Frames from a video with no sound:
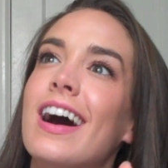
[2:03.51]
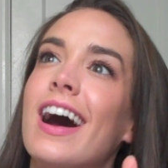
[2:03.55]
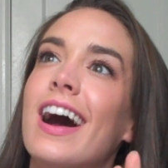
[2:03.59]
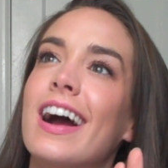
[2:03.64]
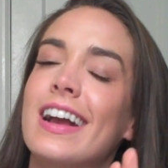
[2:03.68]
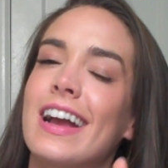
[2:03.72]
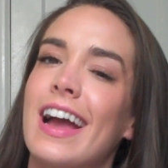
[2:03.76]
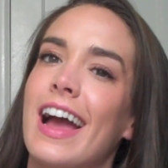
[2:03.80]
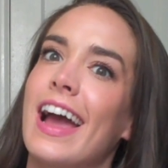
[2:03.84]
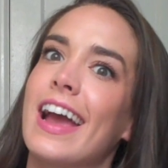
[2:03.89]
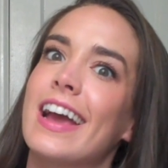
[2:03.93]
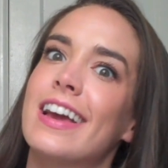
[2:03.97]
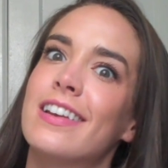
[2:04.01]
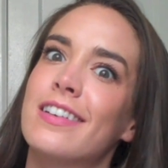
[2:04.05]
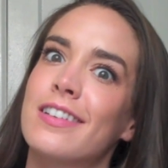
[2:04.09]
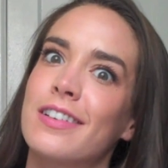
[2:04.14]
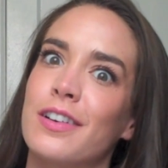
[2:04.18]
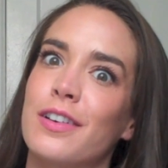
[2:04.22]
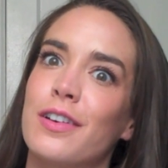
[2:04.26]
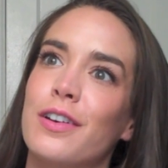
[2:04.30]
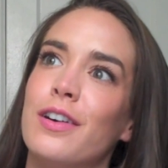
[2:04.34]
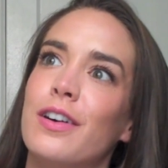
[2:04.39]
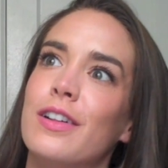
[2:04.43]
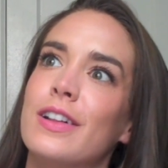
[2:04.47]
a guy and a
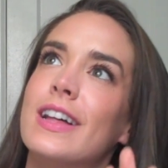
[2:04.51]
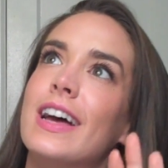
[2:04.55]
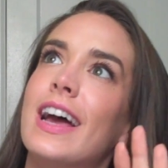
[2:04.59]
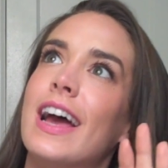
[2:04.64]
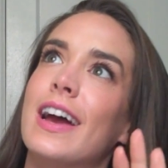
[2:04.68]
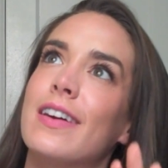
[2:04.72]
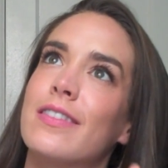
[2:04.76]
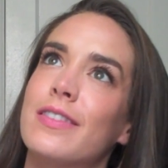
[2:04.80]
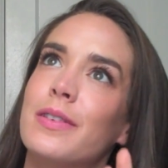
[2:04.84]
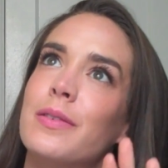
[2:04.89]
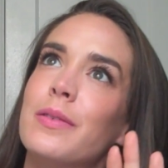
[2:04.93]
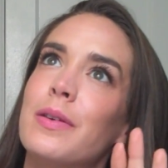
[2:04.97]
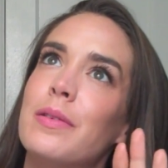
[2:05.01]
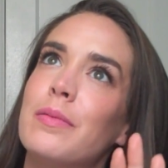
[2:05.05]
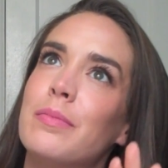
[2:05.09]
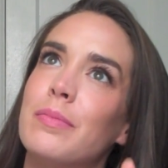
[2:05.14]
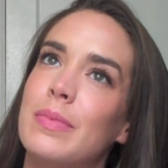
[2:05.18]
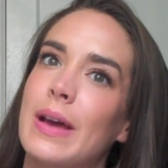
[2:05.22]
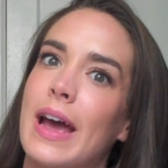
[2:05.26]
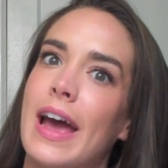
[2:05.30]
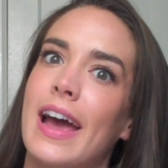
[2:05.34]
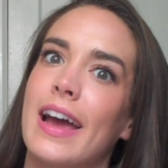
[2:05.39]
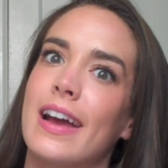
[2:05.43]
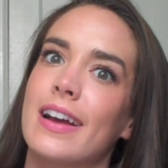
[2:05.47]
girl ever
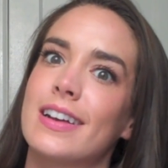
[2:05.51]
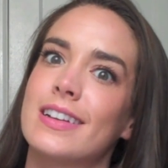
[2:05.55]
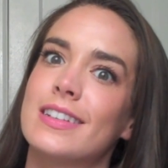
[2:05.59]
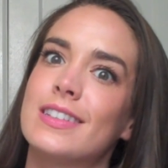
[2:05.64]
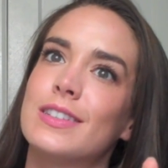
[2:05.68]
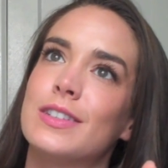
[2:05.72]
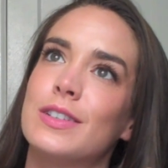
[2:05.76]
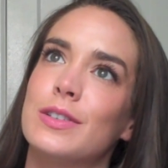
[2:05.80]
went back